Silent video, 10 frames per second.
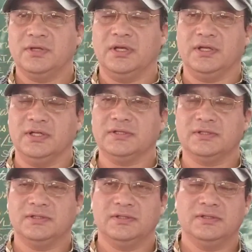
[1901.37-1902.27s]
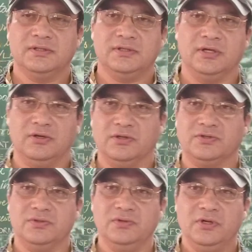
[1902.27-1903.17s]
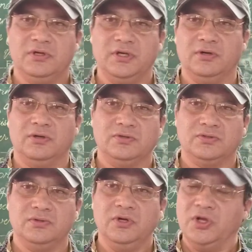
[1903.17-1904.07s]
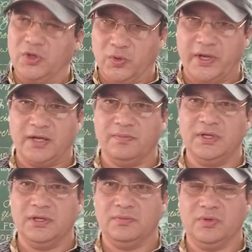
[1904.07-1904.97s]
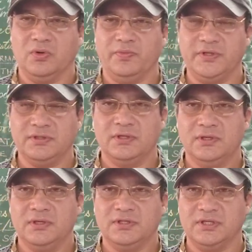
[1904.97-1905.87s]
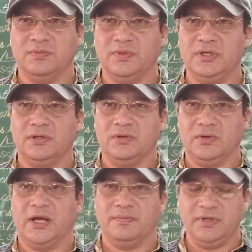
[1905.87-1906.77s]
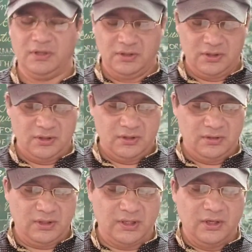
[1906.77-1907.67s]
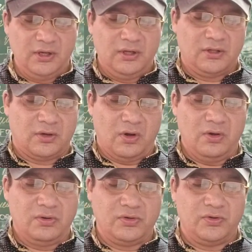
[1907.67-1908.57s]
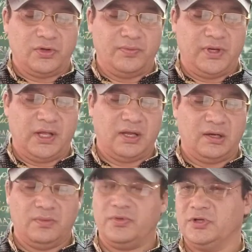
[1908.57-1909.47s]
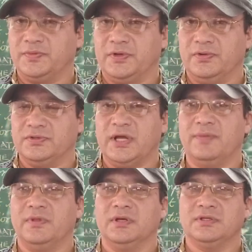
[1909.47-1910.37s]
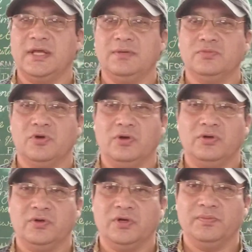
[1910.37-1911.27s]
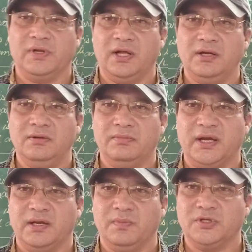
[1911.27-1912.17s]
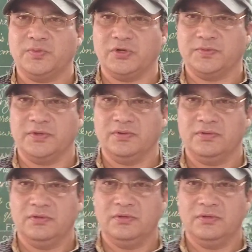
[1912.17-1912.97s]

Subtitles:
So he tells King Alonso, look at me. Behold means see me, look at me, right? The wrong Duke of Milan, Prospero. So I am the same wrong Duke of Milan. My name is Prospero.